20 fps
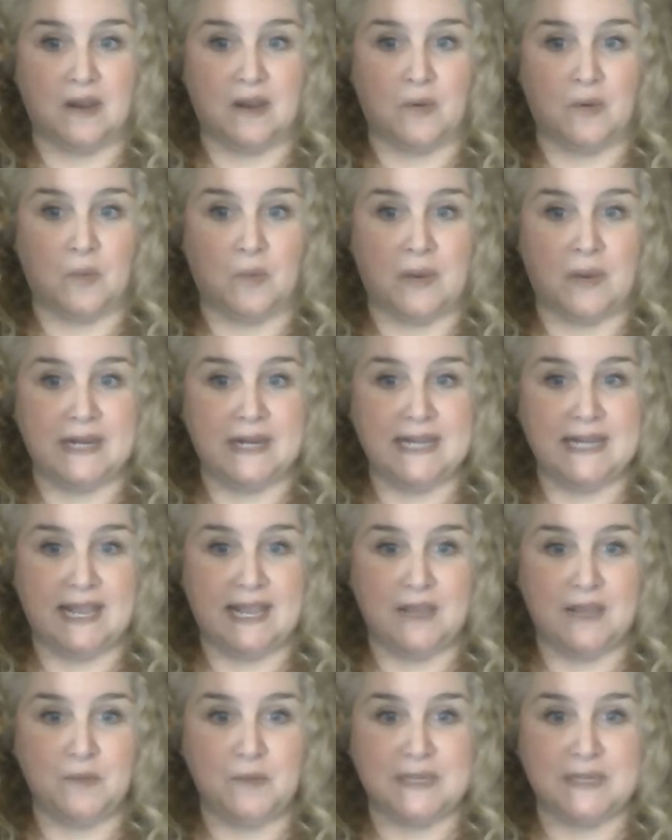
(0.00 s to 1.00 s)
one
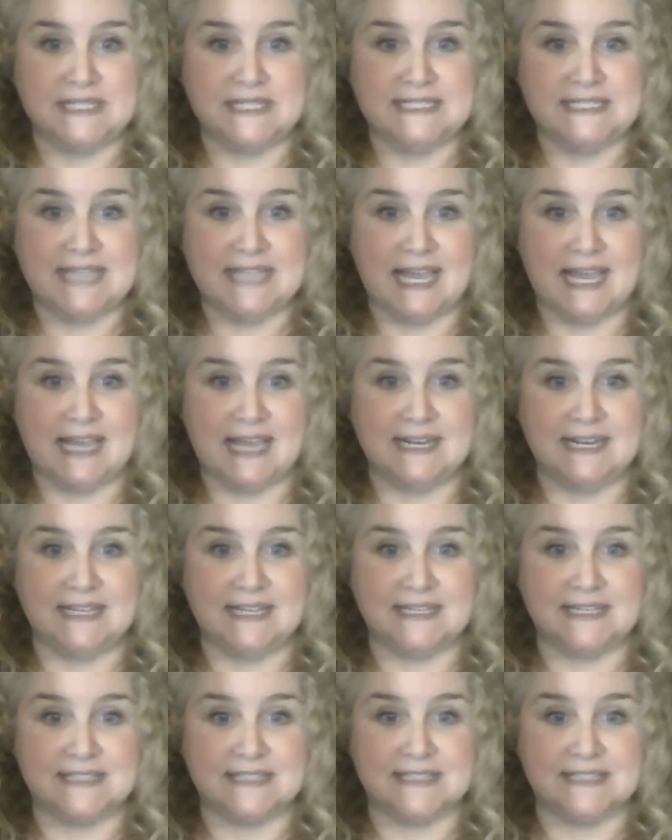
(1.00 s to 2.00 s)
day when Dad
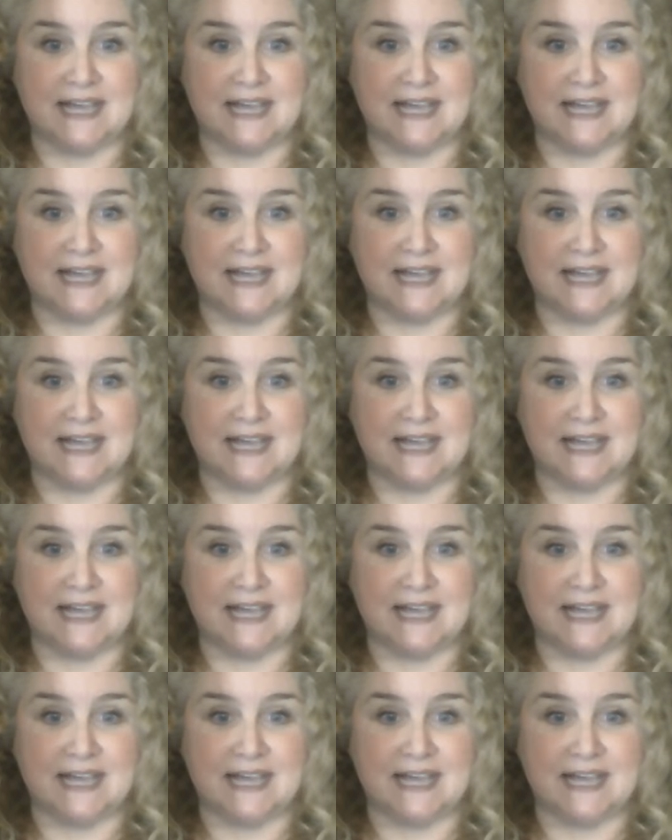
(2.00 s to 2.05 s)
is